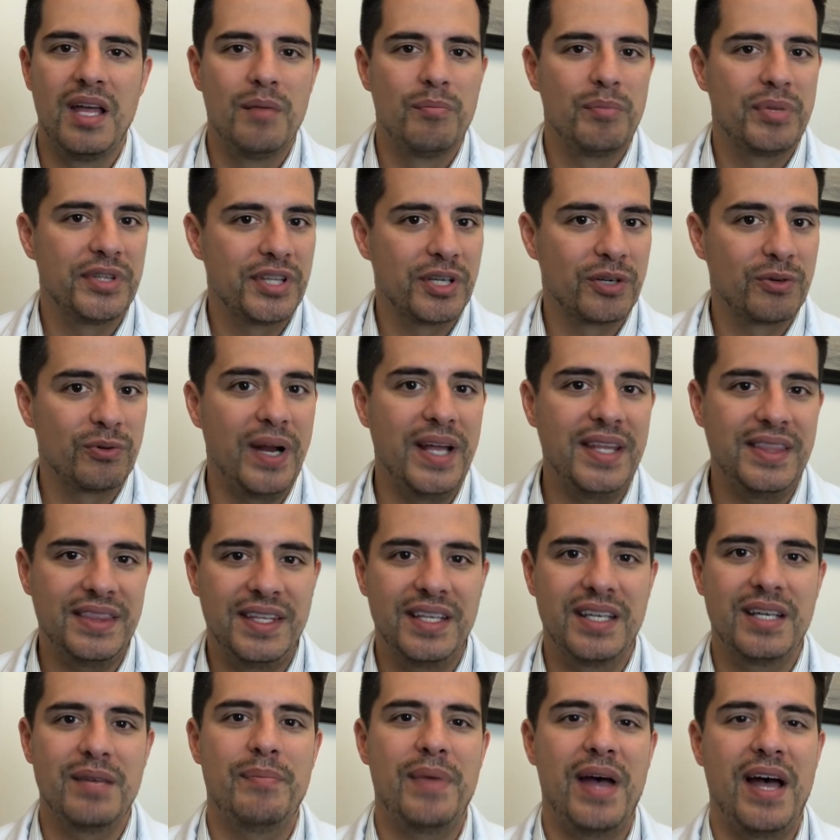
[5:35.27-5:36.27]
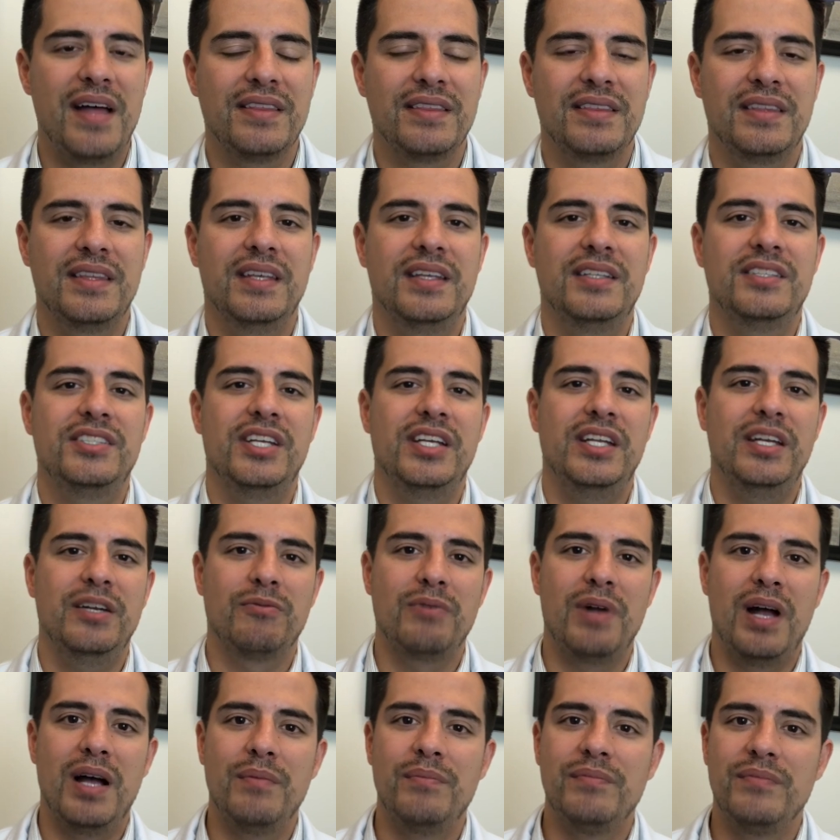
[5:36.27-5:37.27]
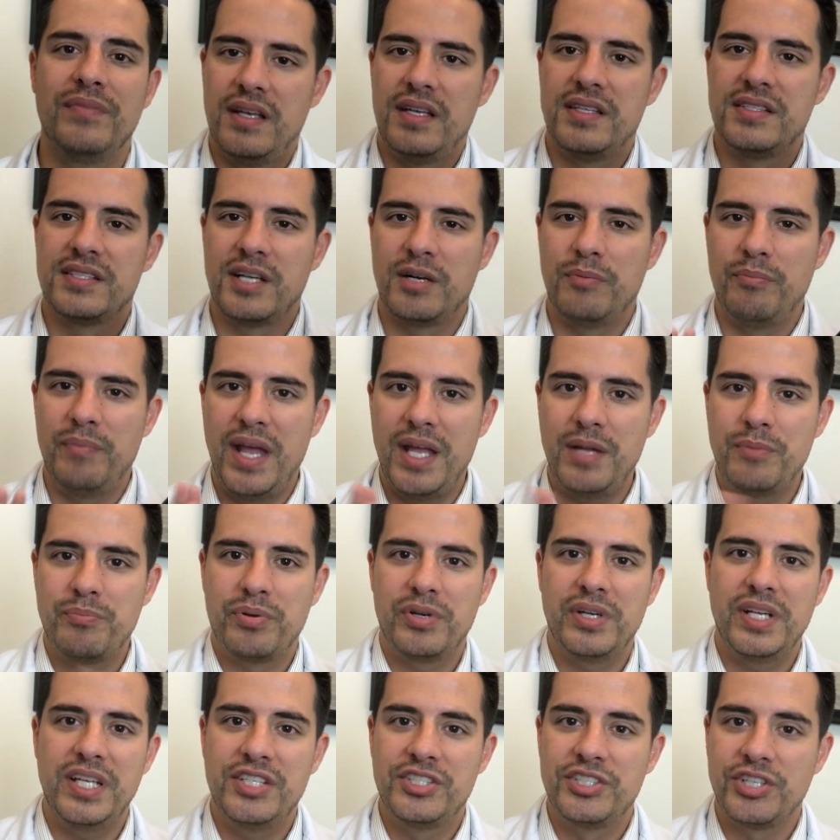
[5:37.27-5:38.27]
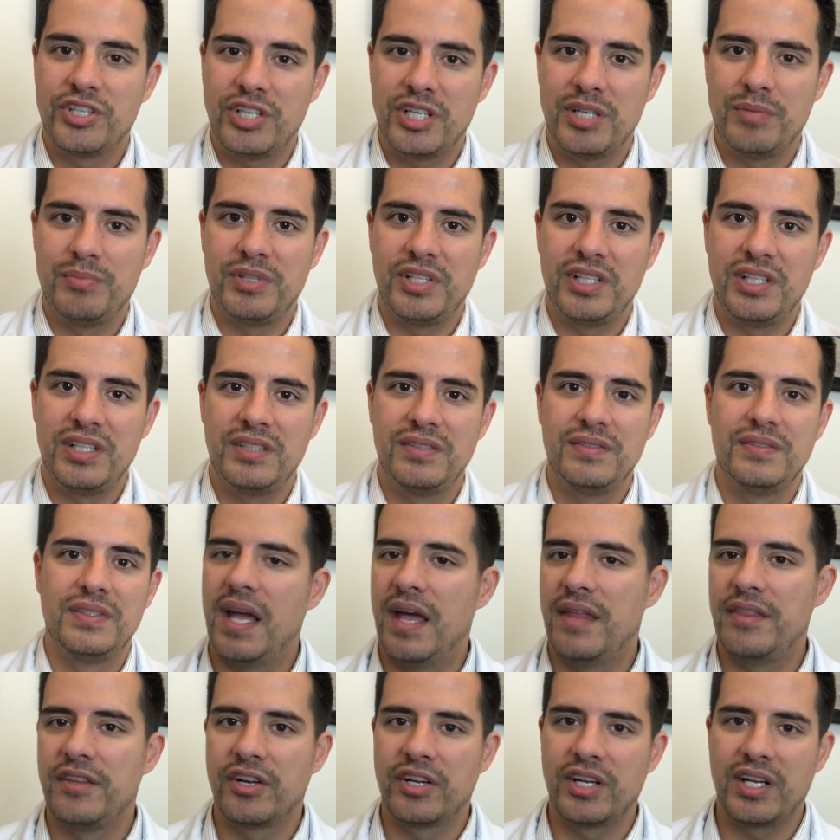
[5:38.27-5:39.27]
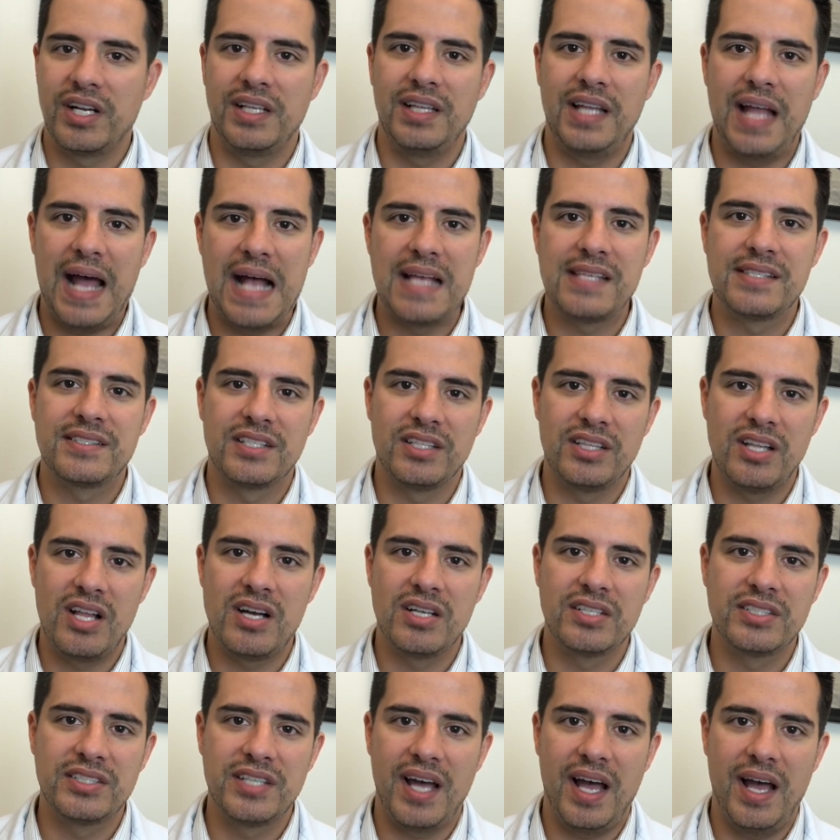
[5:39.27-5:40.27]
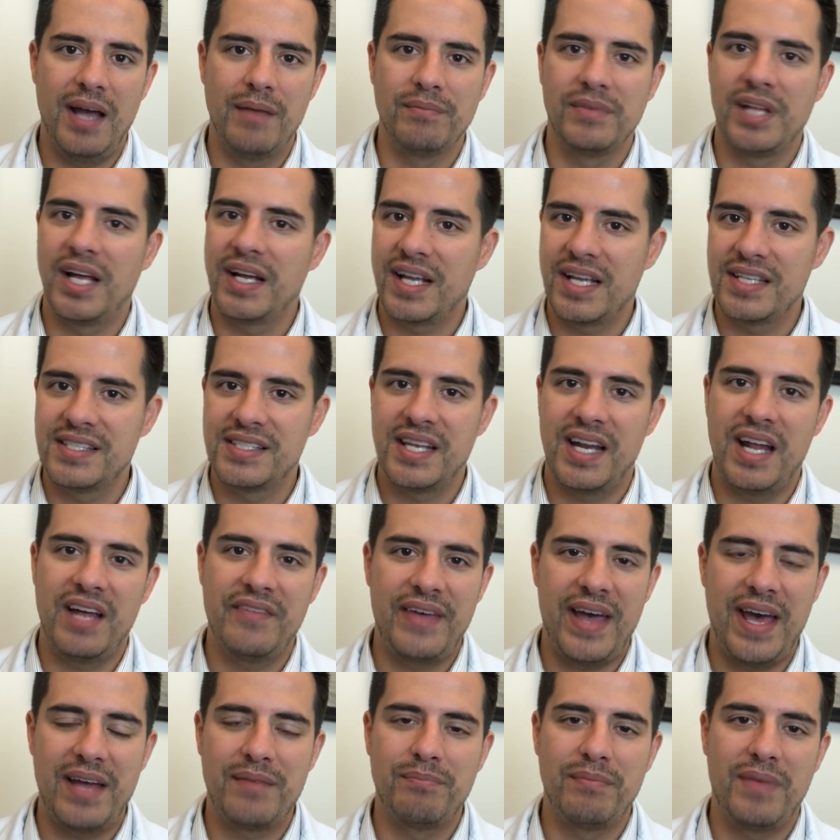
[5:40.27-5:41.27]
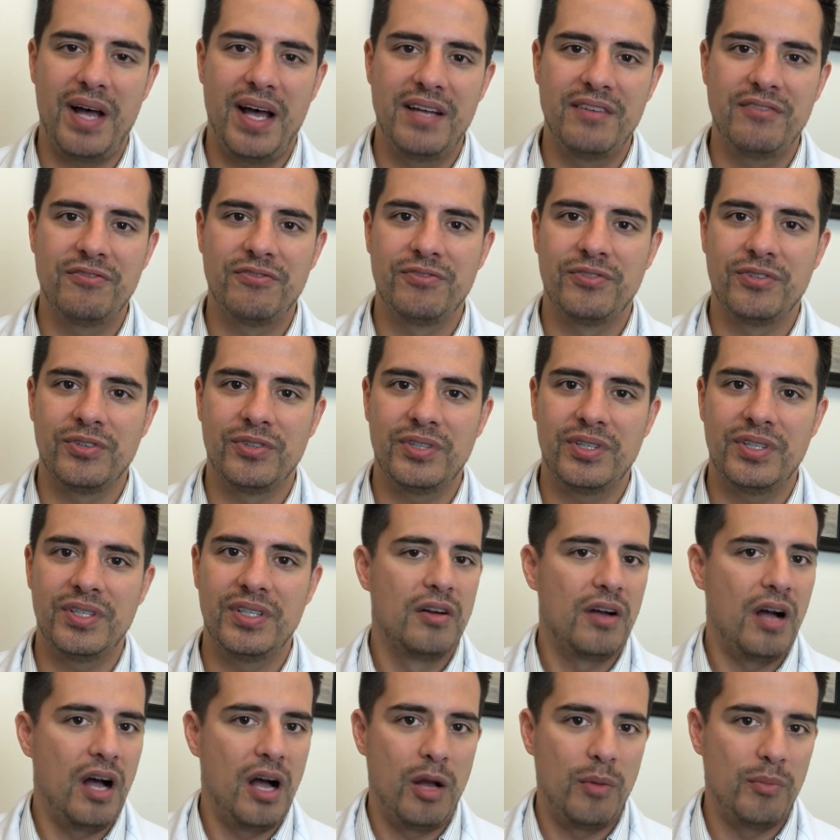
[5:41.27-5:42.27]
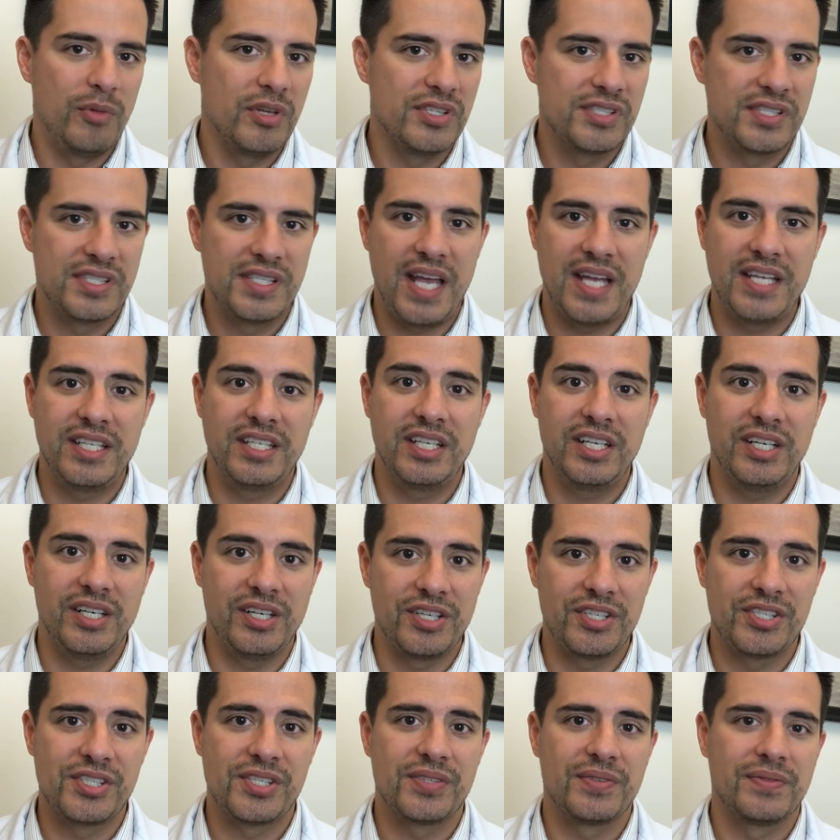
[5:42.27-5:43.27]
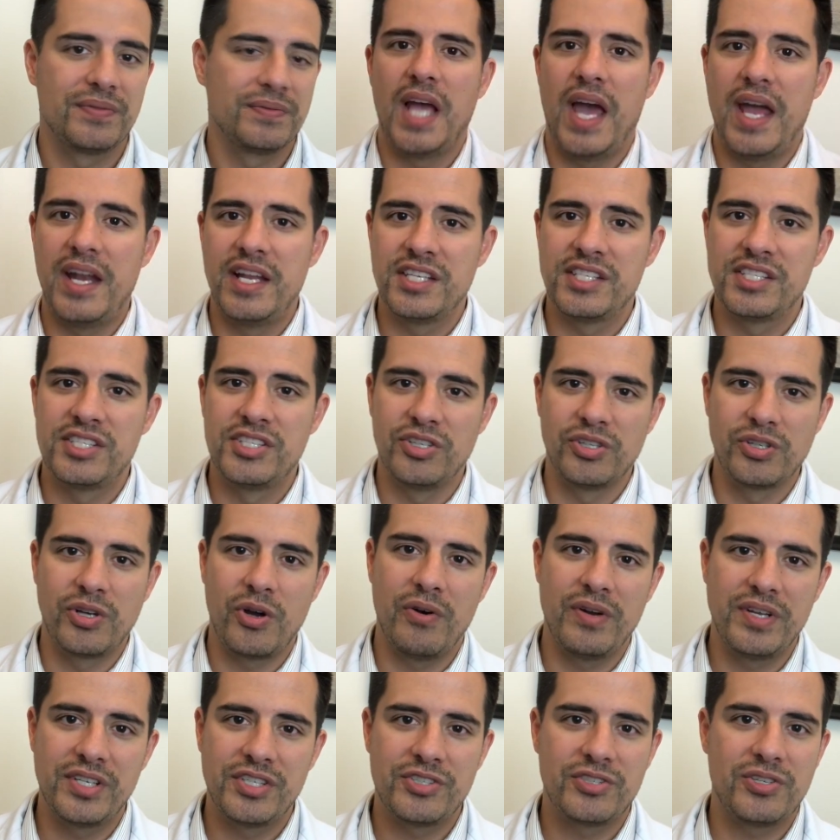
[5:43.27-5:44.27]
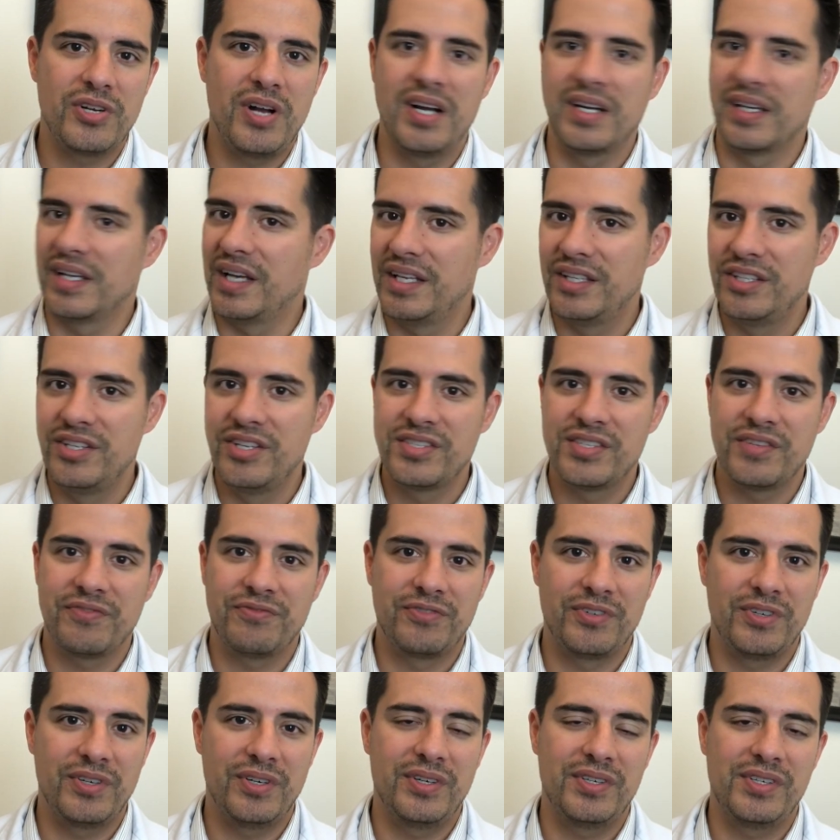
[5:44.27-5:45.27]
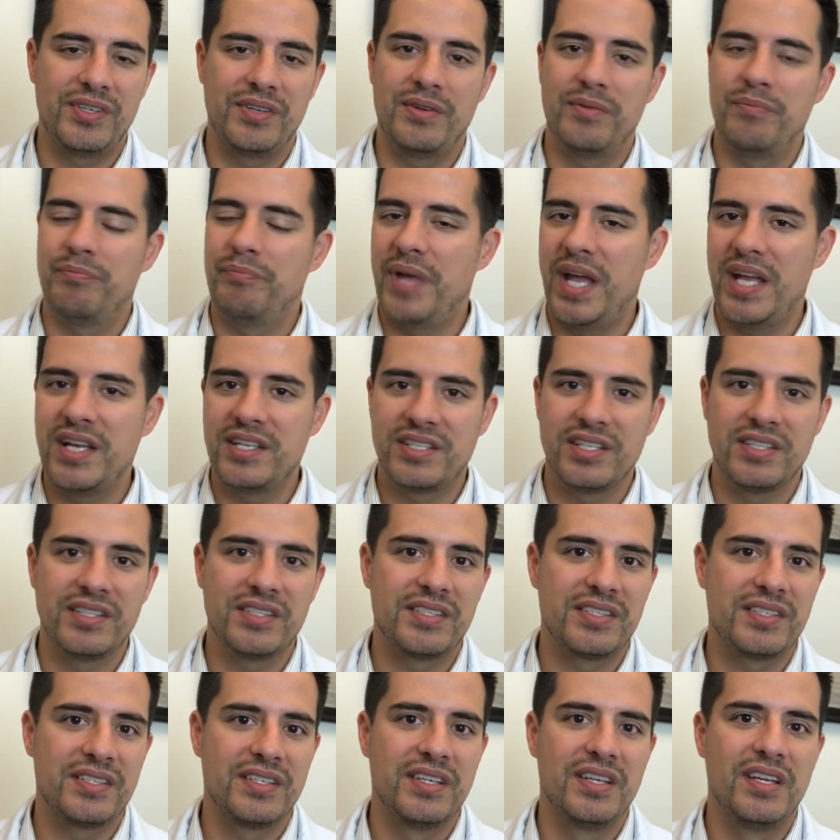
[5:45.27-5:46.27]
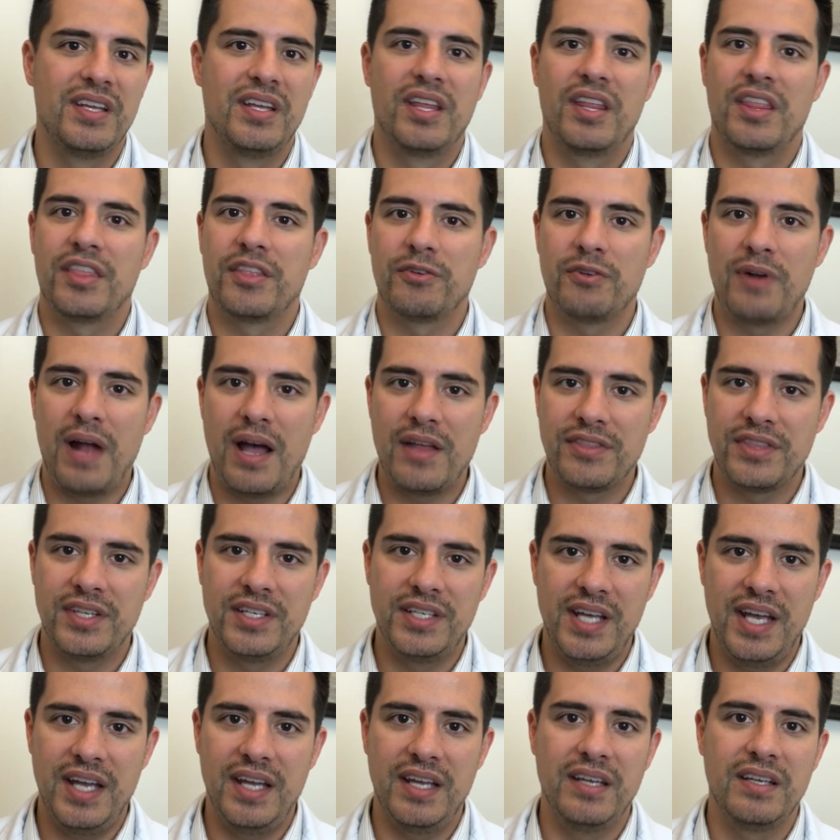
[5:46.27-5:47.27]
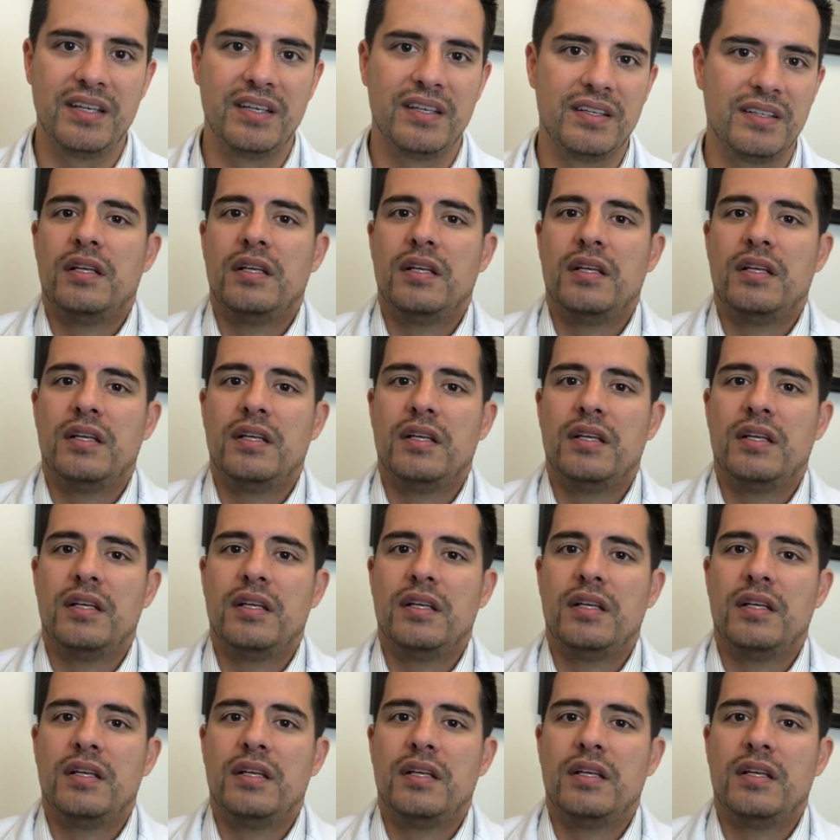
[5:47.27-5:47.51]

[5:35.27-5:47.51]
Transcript: But the great thing about the Genie Rub is they're made pretty durable and they're gonna last a long time. Like I said, I've had mine for almost 10 years and it's still going strong, and I use it for patients throughout the day.